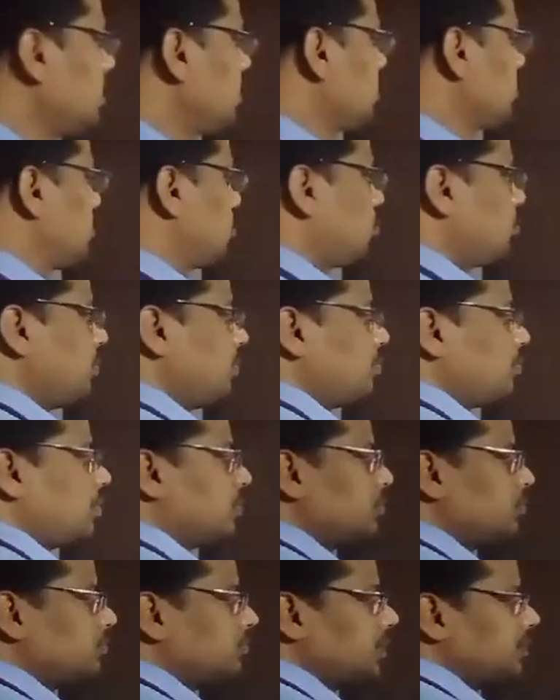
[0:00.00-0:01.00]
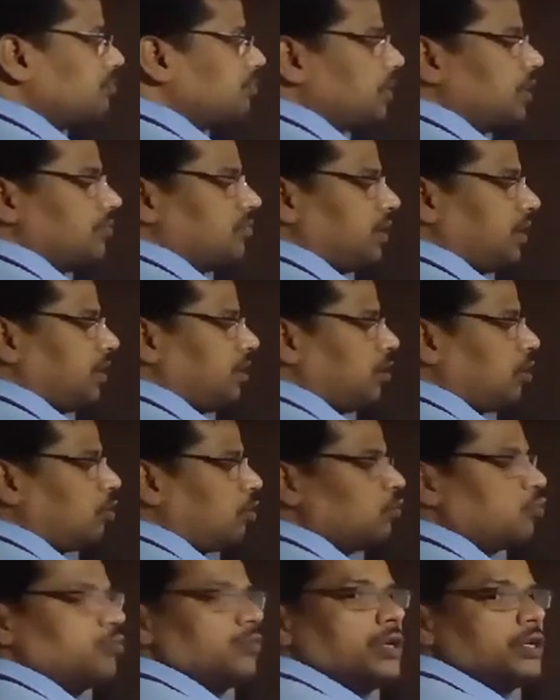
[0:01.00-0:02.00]
Now we want to simplify. How
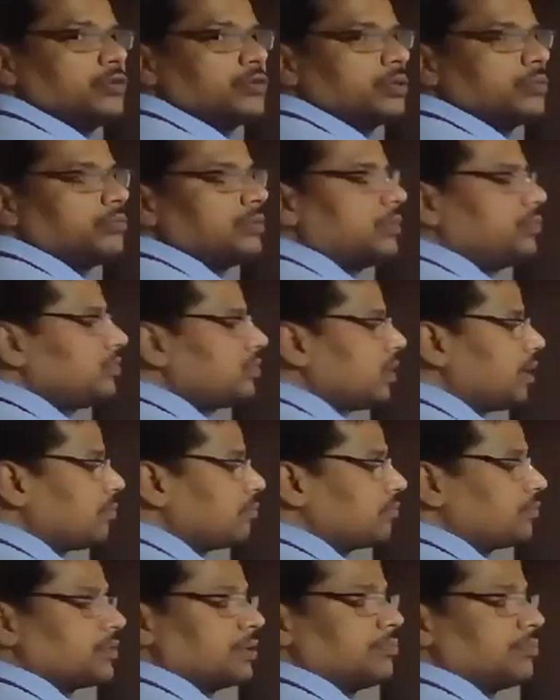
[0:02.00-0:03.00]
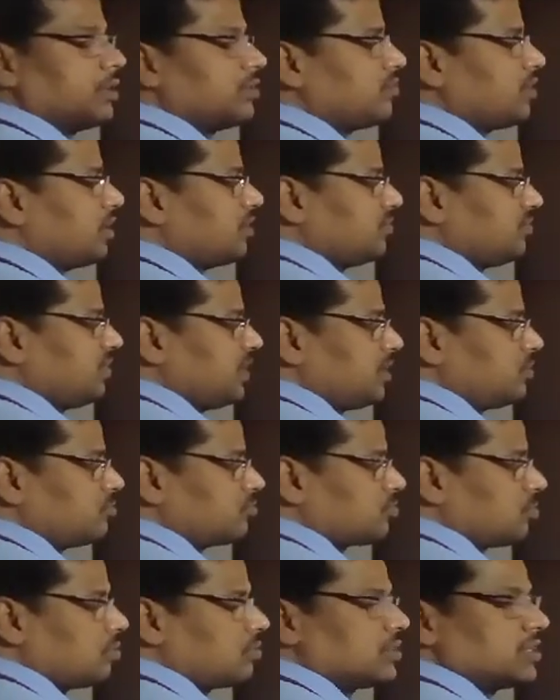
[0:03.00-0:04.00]
will you simplify? Simplify, we have to
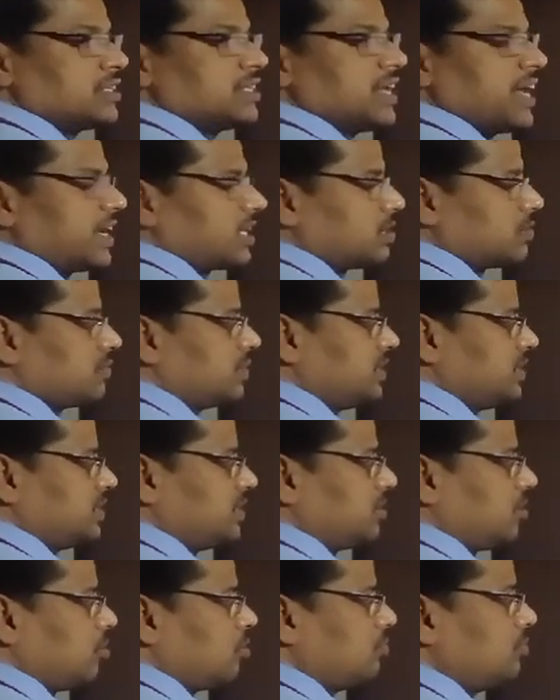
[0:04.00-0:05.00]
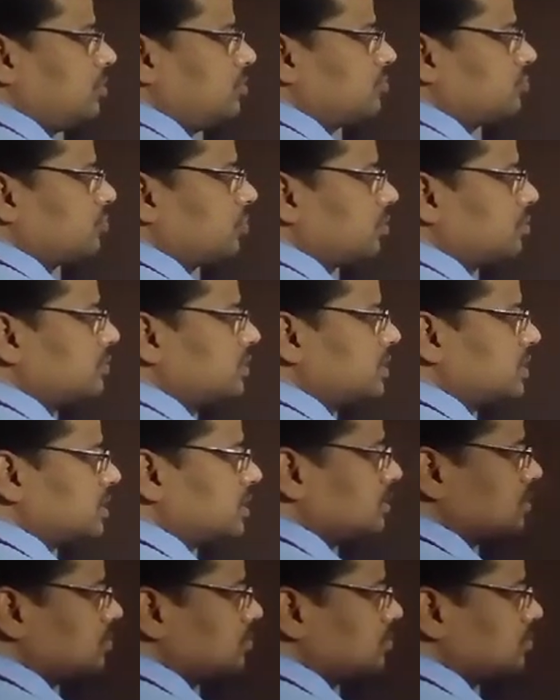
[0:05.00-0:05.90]
solve this expression. How will you solve this expression?